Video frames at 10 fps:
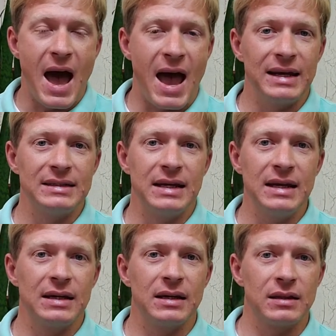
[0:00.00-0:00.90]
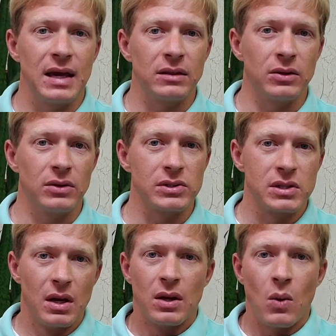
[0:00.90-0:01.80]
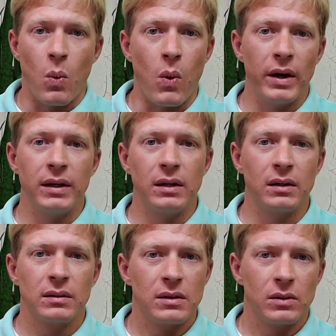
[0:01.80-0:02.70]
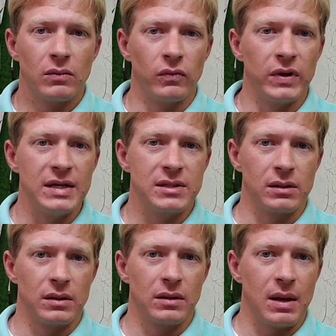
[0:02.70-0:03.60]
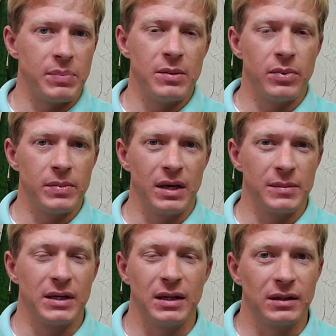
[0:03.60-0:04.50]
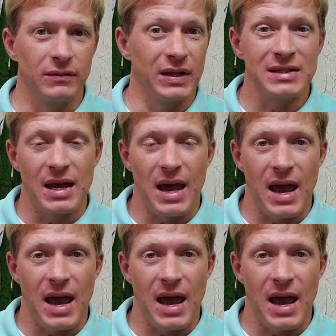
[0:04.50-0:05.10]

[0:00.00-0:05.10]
idea that there's one reason that people become addictive, and that's